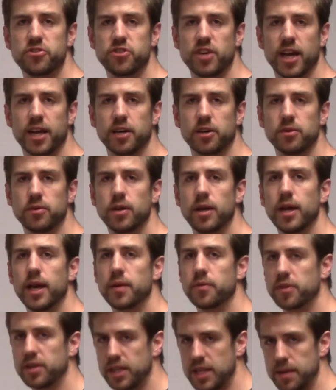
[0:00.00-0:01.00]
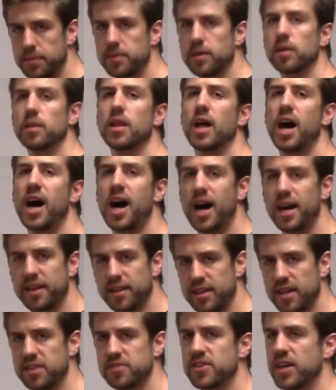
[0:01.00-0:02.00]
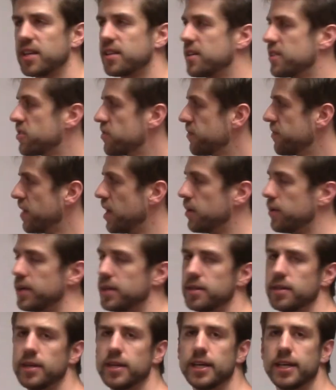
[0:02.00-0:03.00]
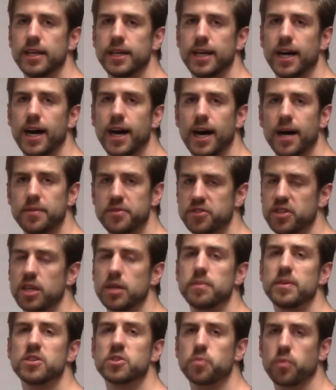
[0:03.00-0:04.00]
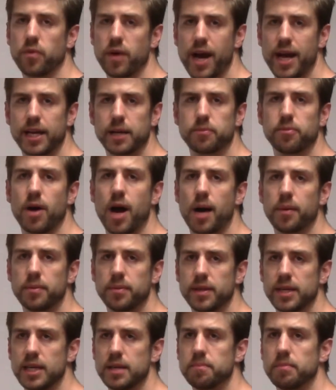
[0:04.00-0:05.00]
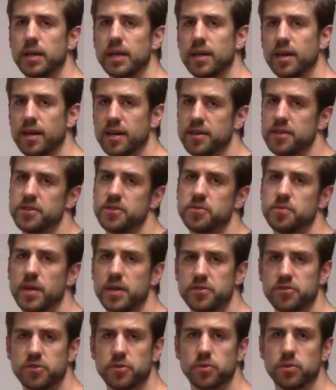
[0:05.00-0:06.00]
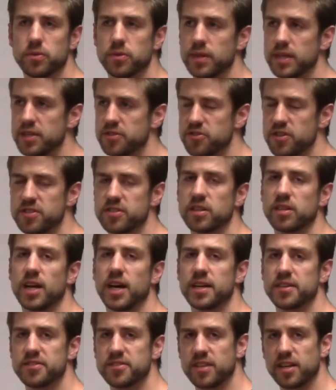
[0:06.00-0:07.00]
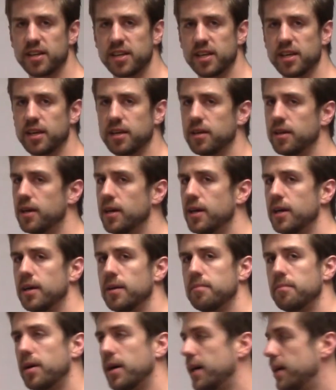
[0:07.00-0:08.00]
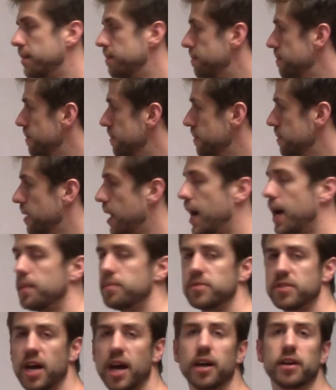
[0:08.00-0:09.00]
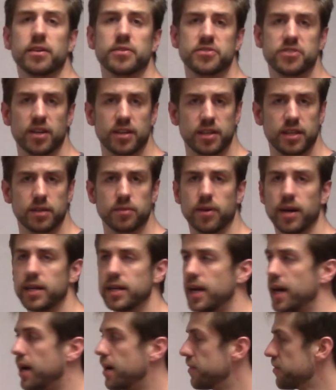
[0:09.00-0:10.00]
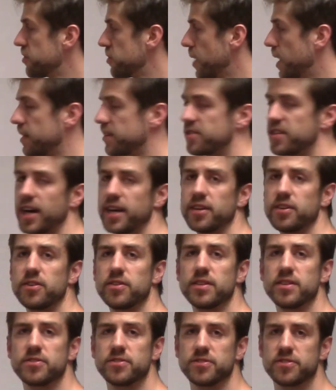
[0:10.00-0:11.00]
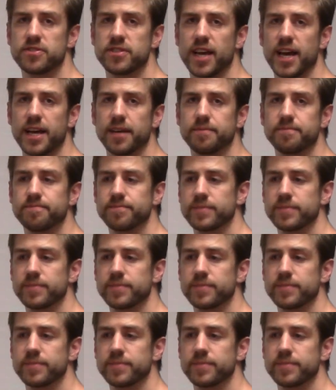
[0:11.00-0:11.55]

channel. We're going to keep a lot of things like this flowing. It's going to be sporadic probably because med school is just a lot of studying, but I'm tired of studying right now, so I decided to do this instead.